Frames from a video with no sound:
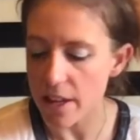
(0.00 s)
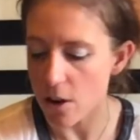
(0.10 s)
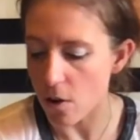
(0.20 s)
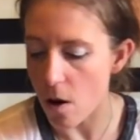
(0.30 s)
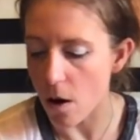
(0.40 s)
that
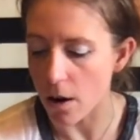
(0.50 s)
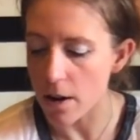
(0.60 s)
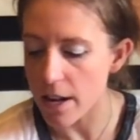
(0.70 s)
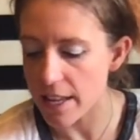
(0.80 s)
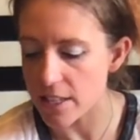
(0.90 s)
your
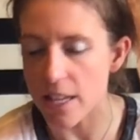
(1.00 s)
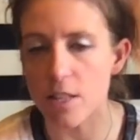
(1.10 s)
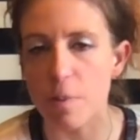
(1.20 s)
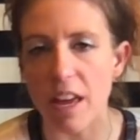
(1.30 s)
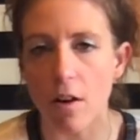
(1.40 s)
heart
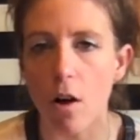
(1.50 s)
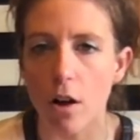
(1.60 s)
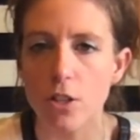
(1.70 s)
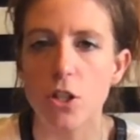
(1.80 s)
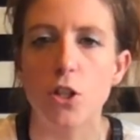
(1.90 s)
is being
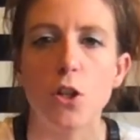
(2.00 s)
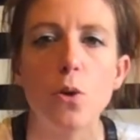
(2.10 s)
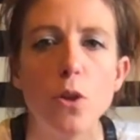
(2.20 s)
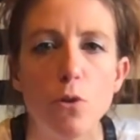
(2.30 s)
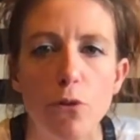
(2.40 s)
called to do,
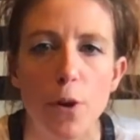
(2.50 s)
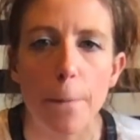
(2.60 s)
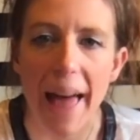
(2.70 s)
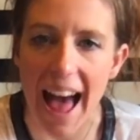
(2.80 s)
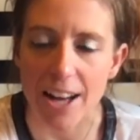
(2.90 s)
you feel
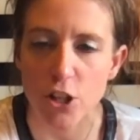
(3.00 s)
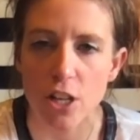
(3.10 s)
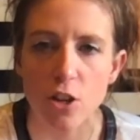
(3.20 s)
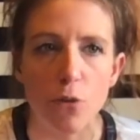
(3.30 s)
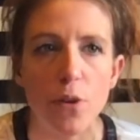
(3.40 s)

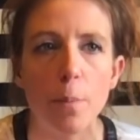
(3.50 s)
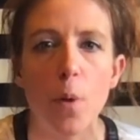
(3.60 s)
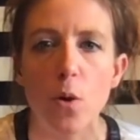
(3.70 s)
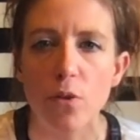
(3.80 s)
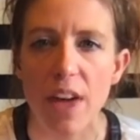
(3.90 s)
passion, you feel
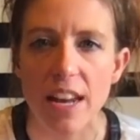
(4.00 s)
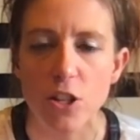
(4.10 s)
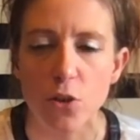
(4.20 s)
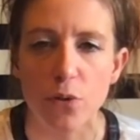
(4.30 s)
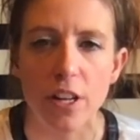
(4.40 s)

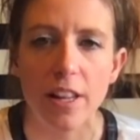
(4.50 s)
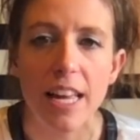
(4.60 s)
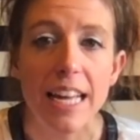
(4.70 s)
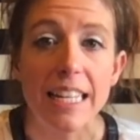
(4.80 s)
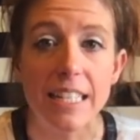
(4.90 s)
motivated, you feel
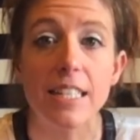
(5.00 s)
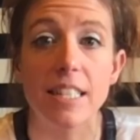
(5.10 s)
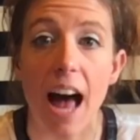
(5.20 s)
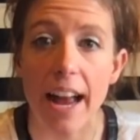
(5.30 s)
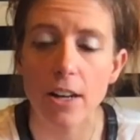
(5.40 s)

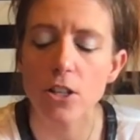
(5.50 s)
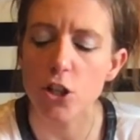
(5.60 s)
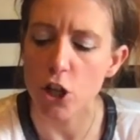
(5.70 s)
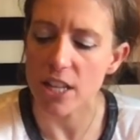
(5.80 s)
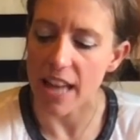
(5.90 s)
desire to
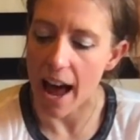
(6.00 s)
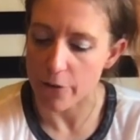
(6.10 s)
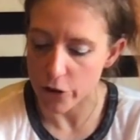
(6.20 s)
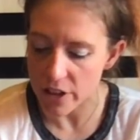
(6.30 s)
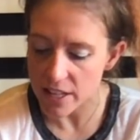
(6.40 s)
chase
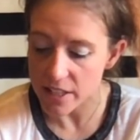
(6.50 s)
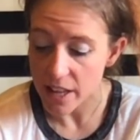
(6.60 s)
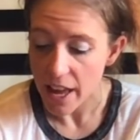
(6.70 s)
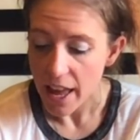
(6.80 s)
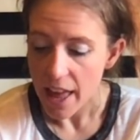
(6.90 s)
after this,
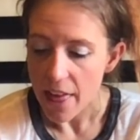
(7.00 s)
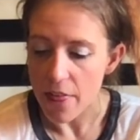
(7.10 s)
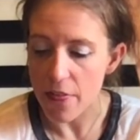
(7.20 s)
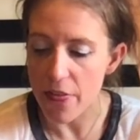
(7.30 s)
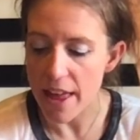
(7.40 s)

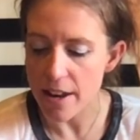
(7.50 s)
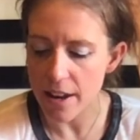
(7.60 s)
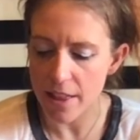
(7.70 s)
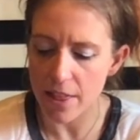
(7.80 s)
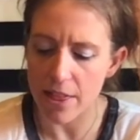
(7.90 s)

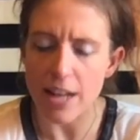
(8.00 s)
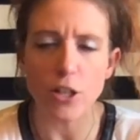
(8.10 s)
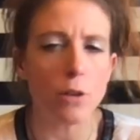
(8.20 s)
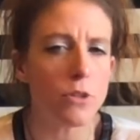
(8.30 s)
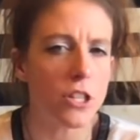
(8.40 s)
then
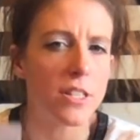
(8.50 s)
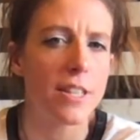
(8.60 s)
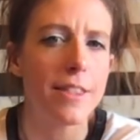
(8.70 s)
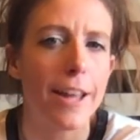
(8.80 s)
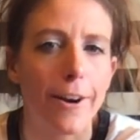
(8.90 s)
don't just
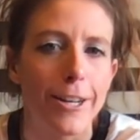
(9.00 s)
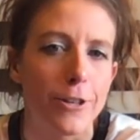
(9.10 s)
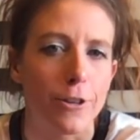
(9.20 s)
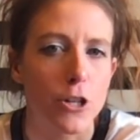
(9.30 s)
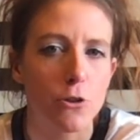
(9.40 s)
sit there
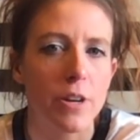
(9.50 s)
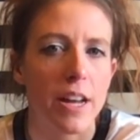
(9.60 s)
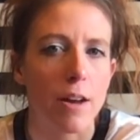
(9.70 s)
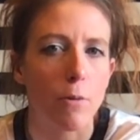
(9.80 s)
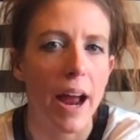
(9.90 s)
under a
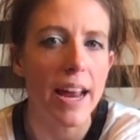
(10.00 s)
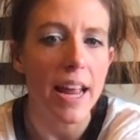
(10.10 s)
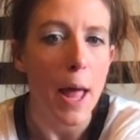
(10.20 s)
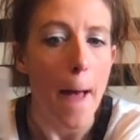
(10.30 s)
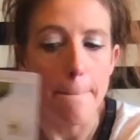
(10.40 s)
tree,
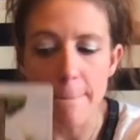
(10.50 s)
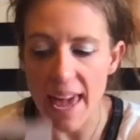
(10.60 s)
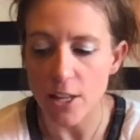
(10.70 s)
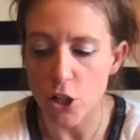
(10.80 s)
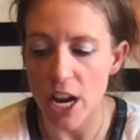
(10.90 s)
right?
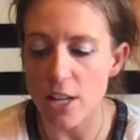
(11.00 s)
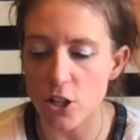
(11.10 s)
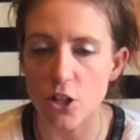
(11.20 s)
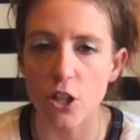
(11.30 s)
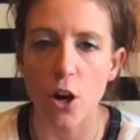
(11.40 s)
Make
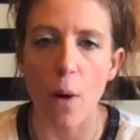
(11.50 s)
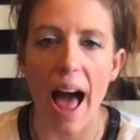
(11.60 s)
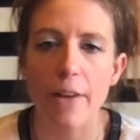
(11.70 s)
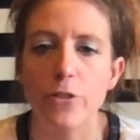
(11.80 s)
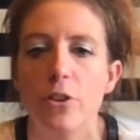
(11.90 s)
changes to go
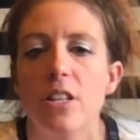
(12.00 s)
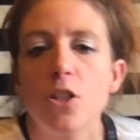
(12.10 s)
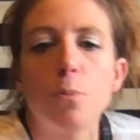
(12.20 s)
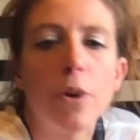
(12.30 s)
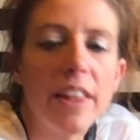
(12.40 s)
after it,
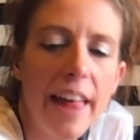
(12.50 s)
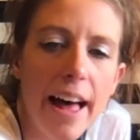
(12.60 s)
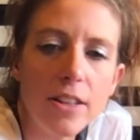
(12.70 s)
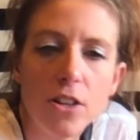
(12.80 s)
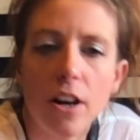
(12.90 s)
to bring
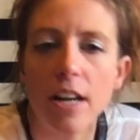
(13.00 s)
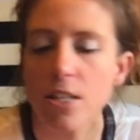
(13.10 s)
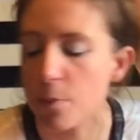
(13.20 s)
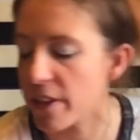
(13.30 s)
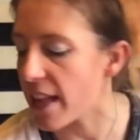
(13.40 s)
that
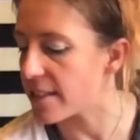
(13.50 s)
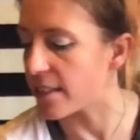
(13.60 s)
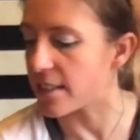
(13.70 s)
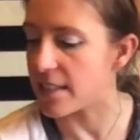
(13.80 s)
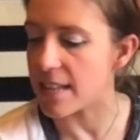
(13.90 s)

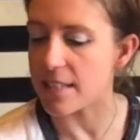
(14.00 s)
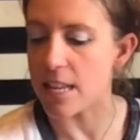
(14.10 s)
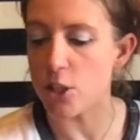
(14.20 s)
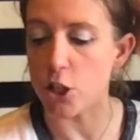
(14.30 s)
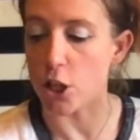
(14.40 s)
success
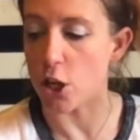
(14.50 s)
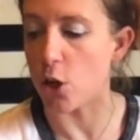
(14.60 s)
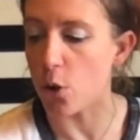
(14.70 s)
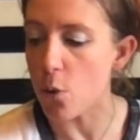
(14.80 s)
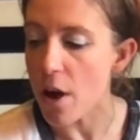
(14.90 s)
into
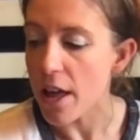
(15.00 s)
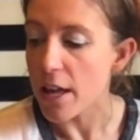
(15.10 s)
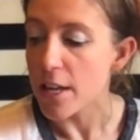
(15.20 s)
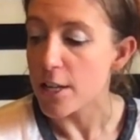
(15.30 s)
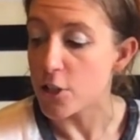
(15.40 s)
you
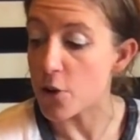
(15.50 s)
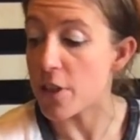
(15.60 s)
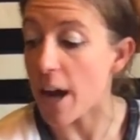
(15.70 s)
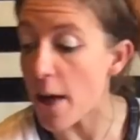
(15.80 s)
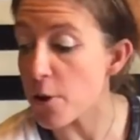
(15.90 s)
so
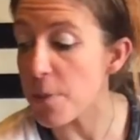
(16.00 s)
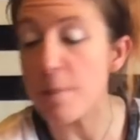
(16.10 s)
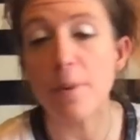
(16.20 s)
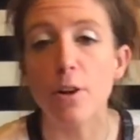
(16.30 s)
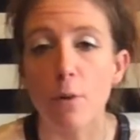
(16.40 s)
that other
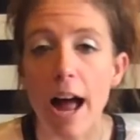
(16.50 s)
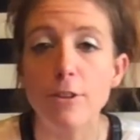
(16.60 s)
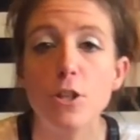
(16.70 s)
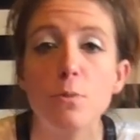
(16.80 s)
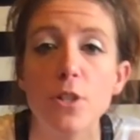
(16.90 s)
people
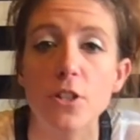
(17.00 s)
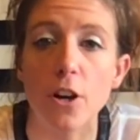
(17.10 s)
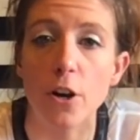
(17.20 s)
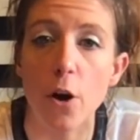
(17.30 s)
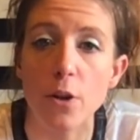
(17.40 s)
around you will
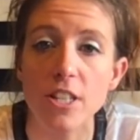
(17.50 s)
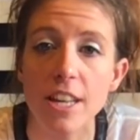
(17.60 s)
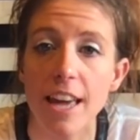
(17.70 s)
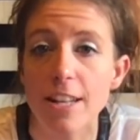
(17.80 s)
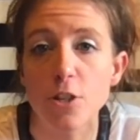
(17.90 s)
start
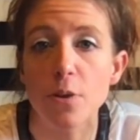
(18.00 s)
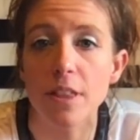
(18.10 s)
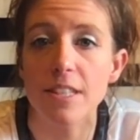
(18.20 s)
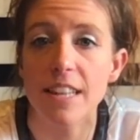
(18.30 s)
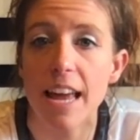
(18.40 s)
noticing and doing
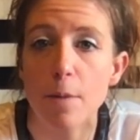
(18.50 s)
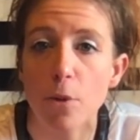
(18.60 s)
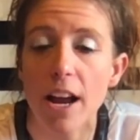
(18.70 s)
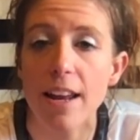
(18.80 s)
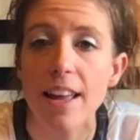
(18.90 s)
the same,
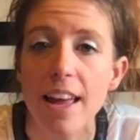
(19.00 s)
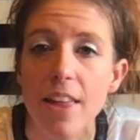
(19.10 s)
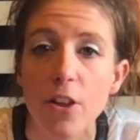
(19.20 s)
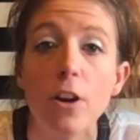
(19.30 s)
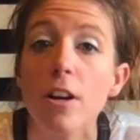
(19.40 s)
right?
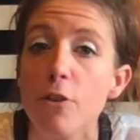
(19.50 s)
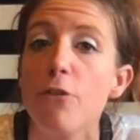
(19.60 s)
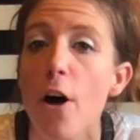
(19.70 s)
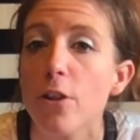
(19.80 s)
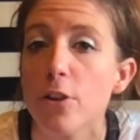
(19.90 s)
They're gonna
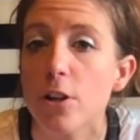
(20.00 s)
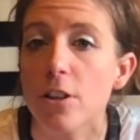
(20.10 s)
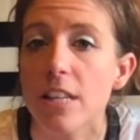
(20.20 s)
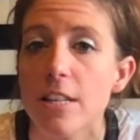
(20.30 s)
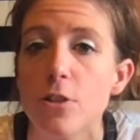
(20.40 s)
follow your
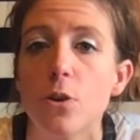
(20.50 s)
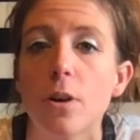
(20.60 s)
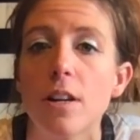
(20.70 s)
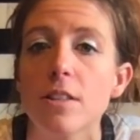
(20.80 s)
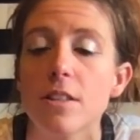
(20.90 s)
lead,
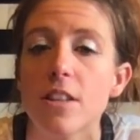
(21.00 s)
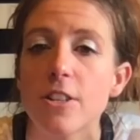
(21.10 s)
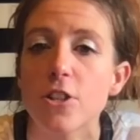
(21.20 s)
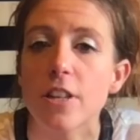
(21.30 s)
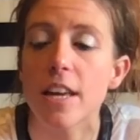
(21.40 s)
Taurus,
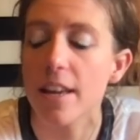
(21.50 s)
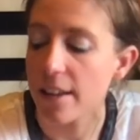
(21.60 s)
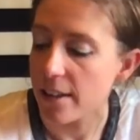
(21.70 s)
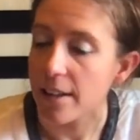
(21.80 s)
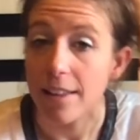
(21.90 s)
essentially.
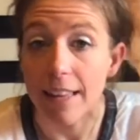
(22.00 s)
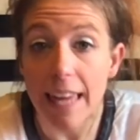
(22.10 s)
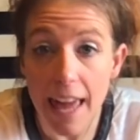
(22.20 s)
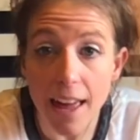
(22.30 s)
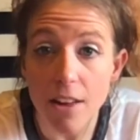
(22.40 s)
The
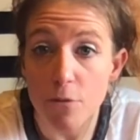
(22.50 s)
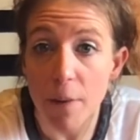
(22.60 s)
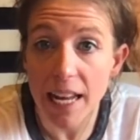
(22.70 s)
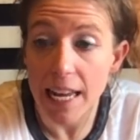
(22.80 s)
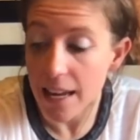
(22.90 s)
King of
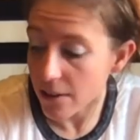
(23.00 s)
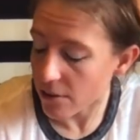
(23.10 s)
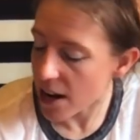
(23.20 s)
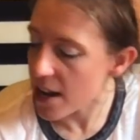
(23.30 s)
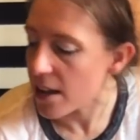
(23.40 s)
Money,
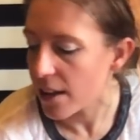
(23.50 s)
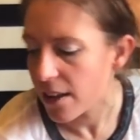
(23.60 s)
right?